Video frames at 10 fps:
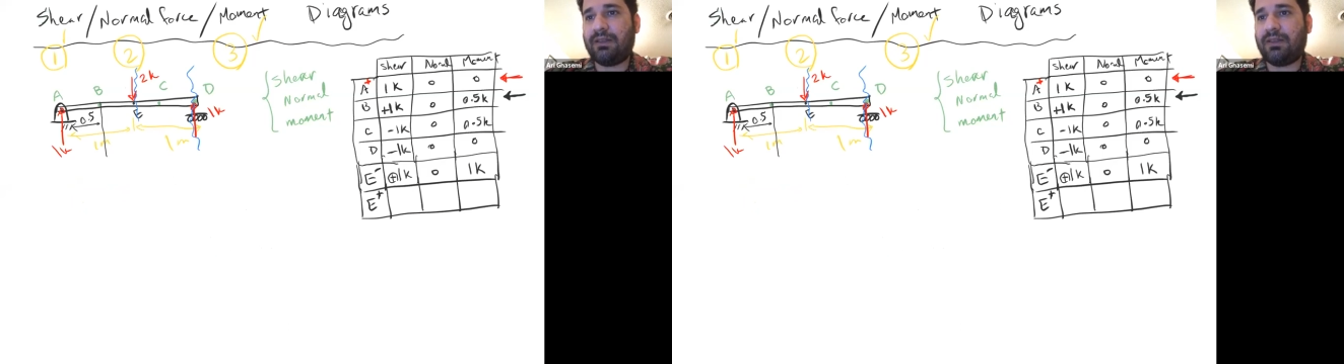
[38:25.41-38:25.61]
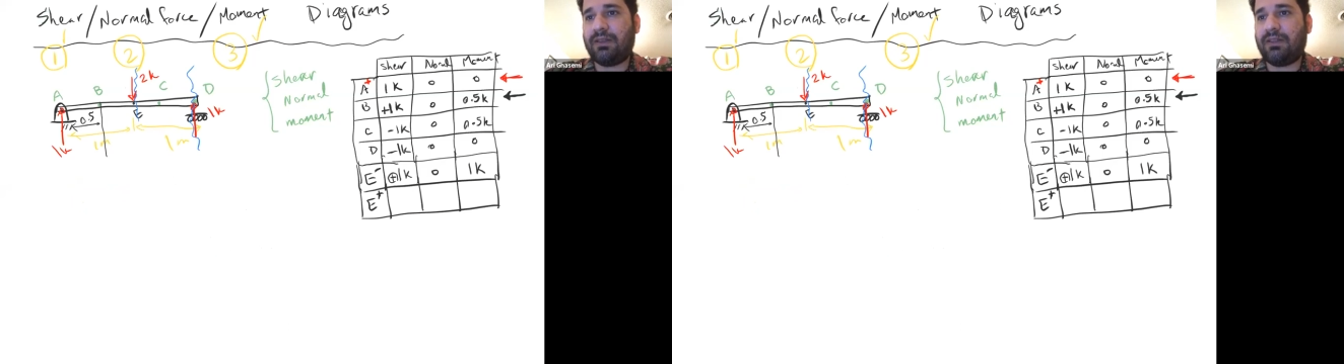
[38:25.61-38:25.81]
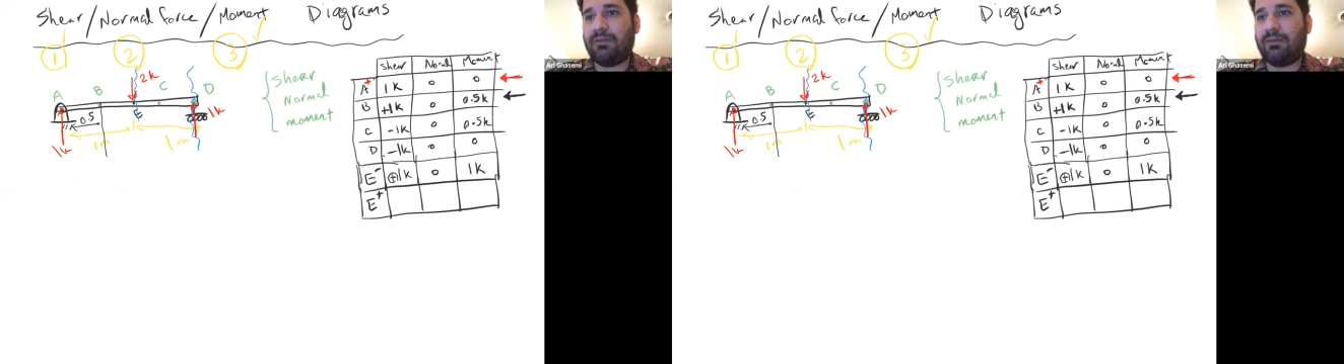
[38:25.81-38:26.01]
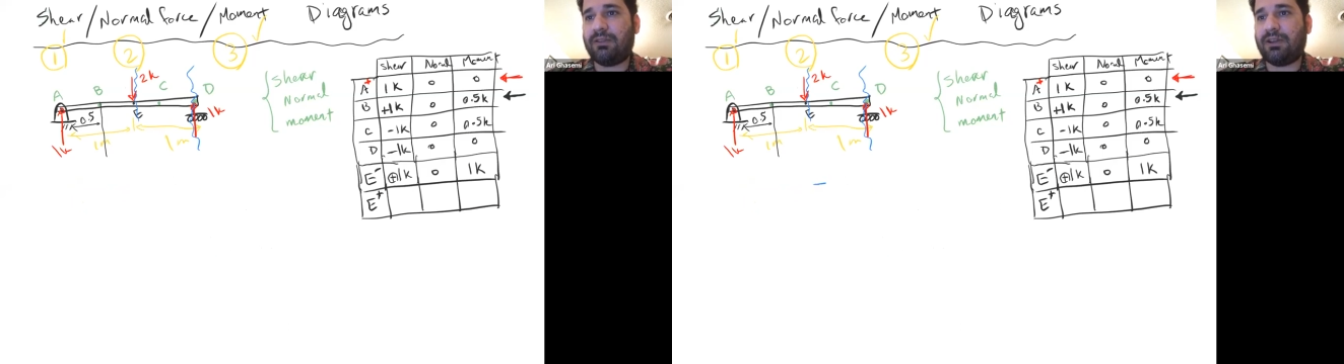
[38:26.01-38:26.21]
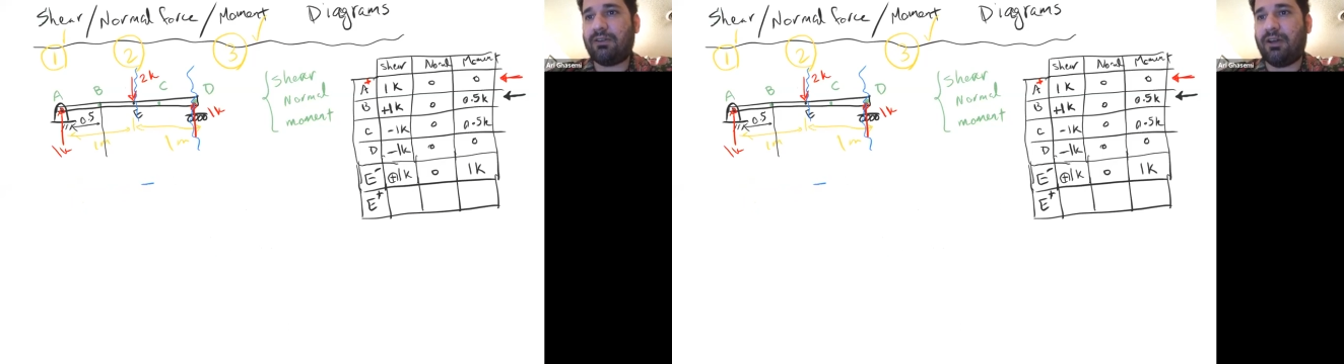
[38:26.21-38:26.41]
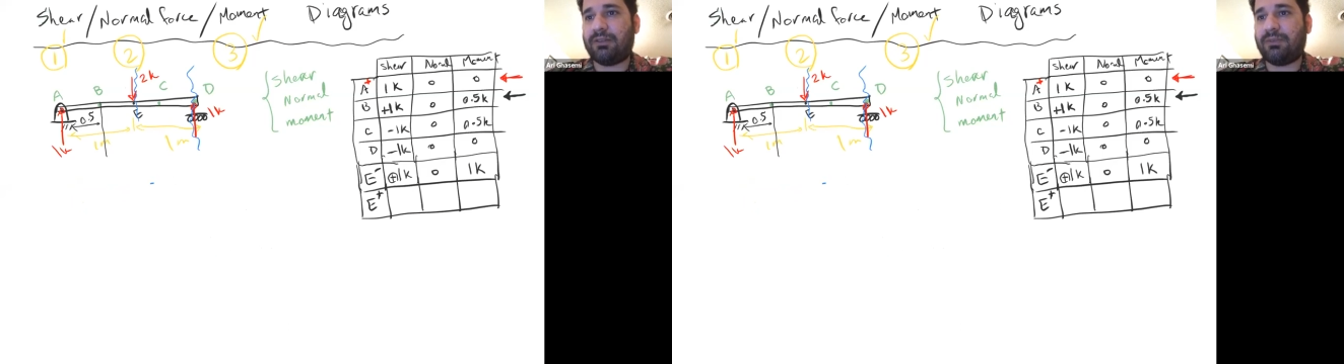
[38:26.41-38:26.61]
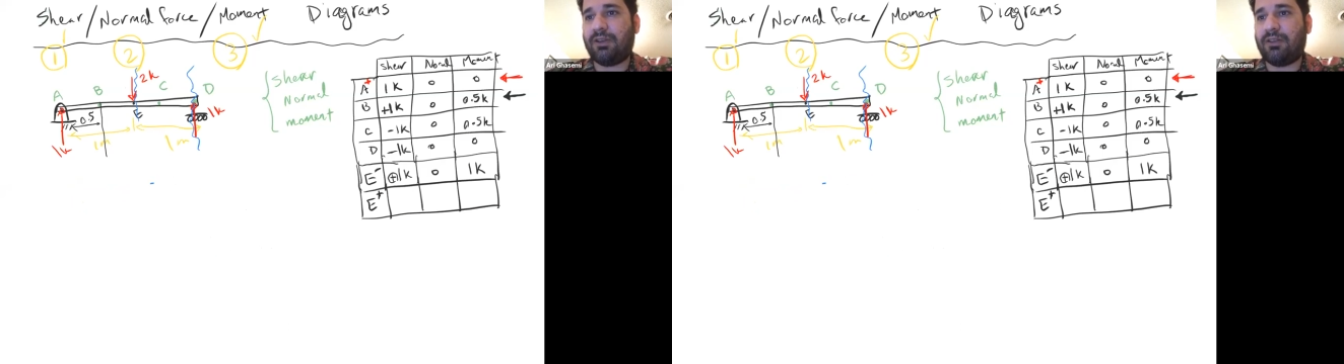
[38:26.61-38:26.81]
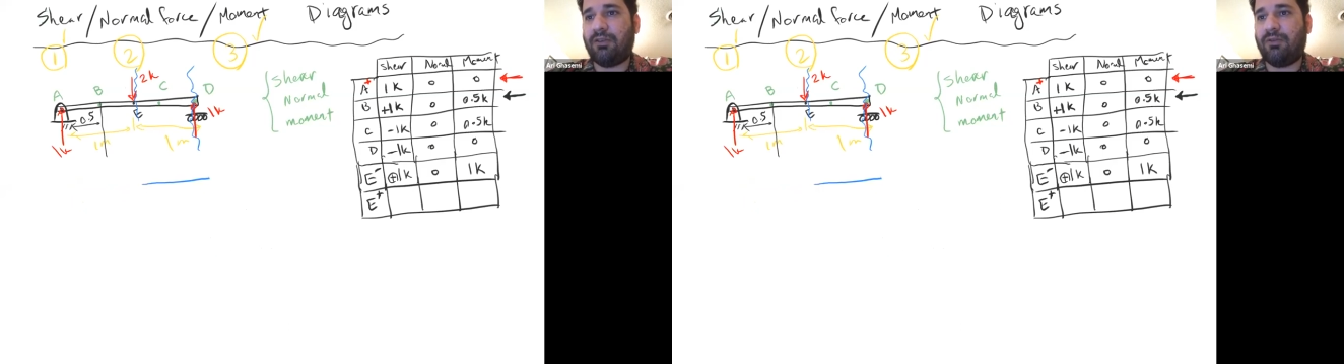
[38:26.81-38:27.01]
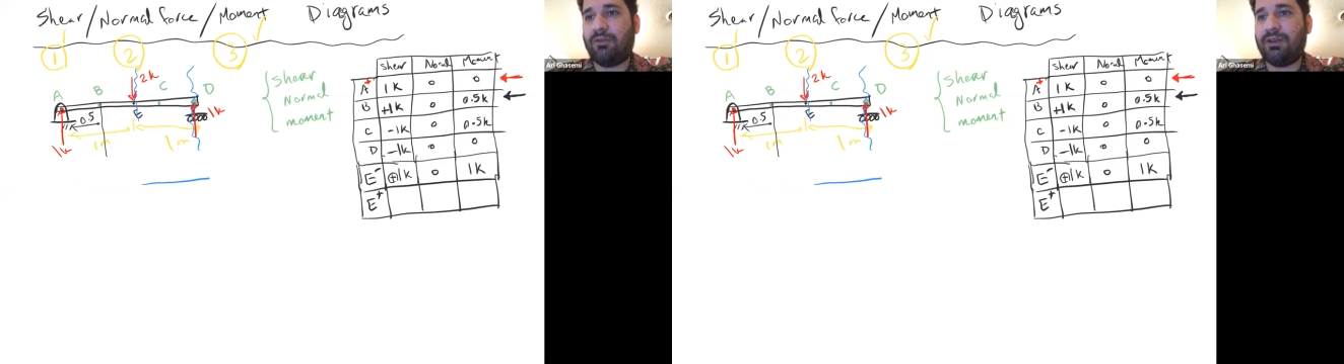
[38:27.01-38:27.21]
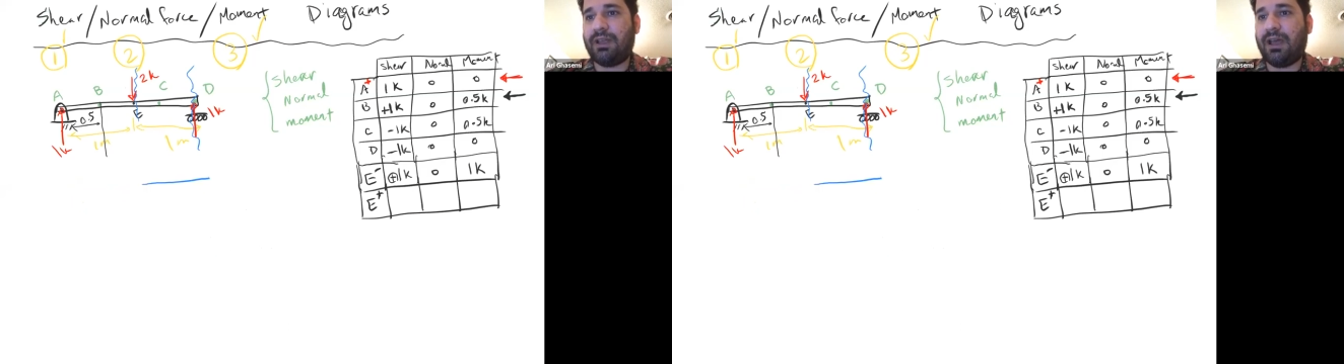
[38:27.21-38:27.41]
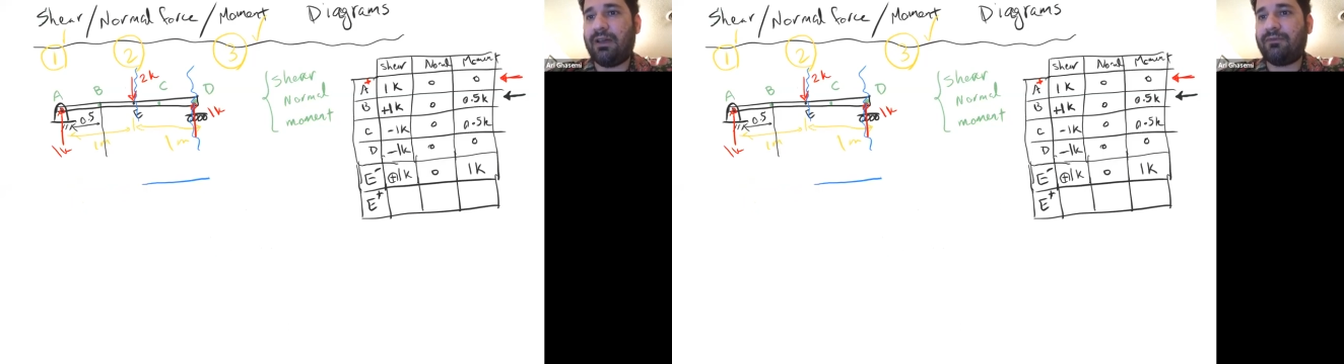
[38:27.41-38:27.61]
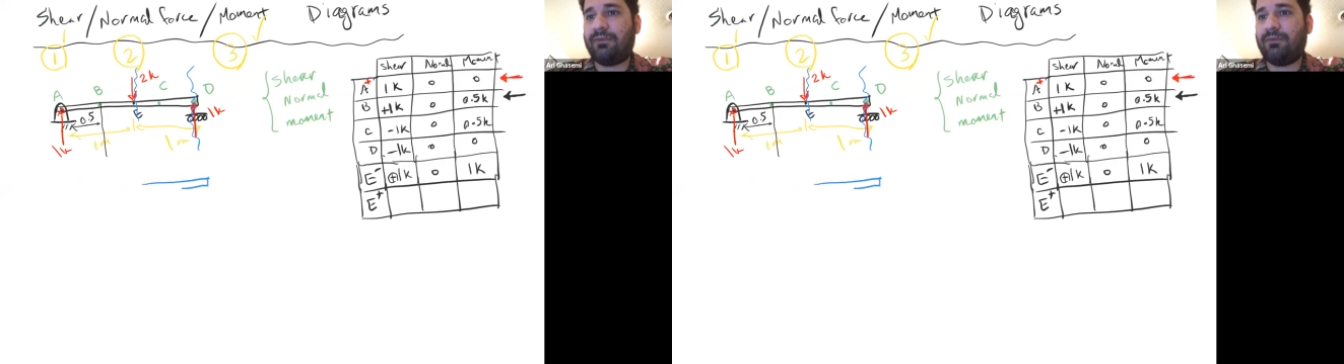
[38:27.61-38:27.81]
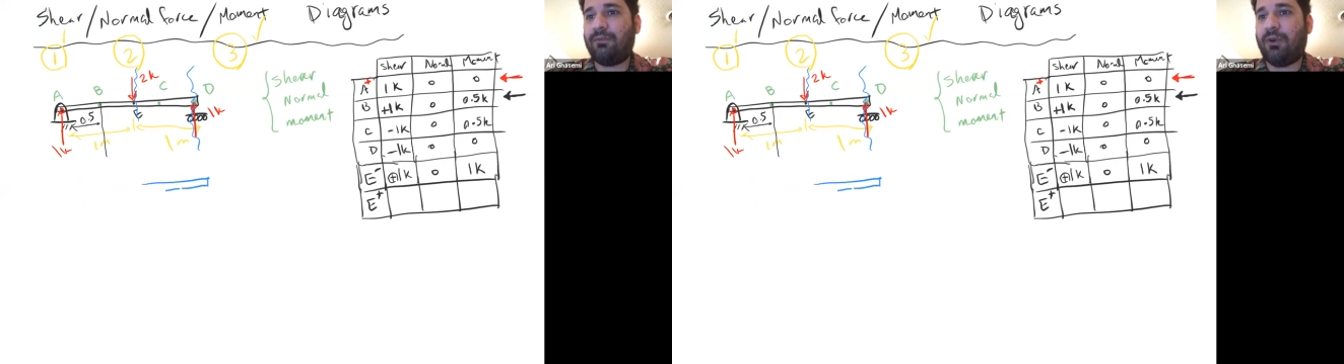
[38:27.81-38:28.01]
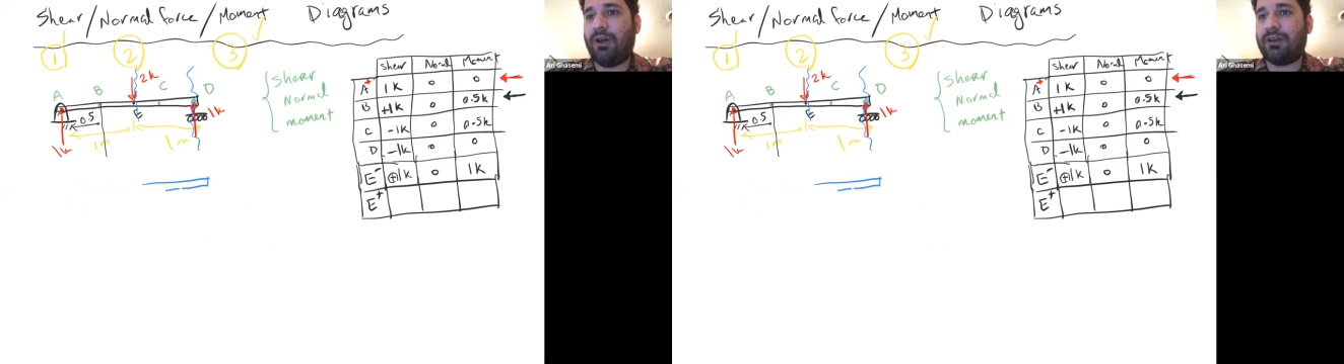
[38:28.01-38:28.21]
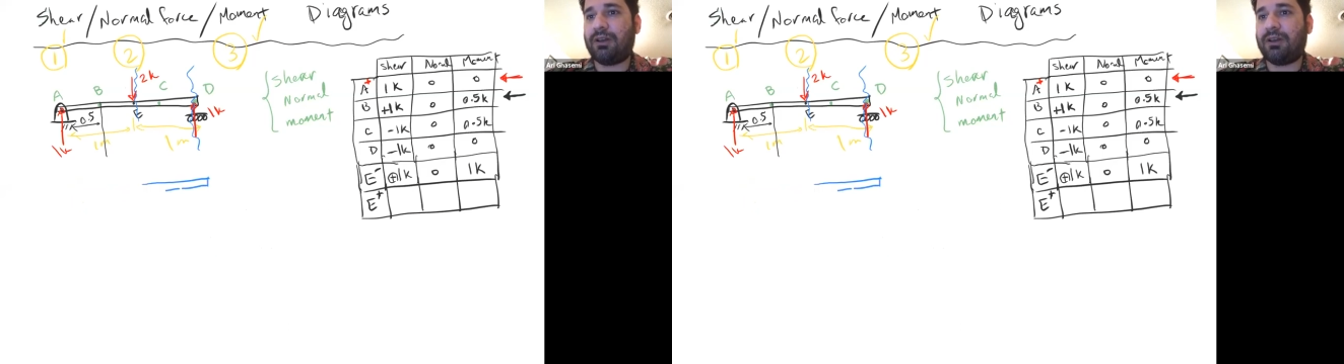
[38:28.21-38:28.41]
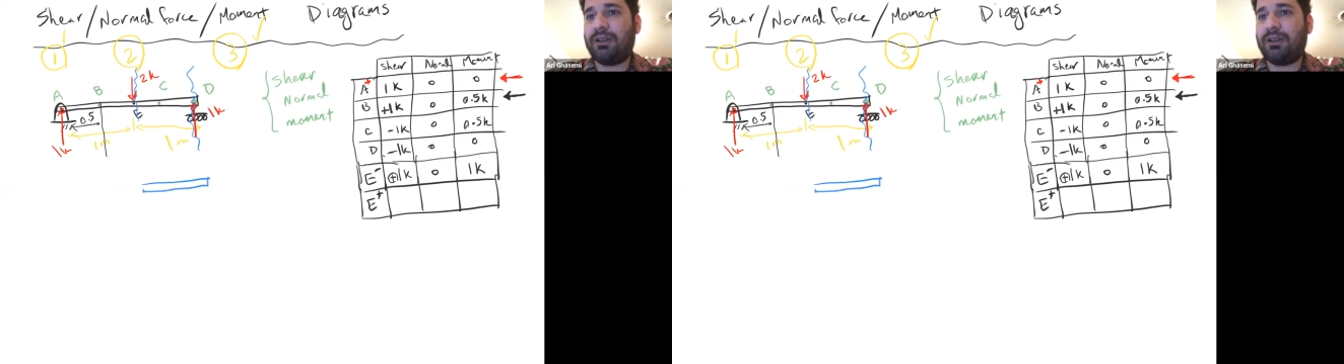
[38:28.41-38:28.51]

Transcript: system on the right because I only have one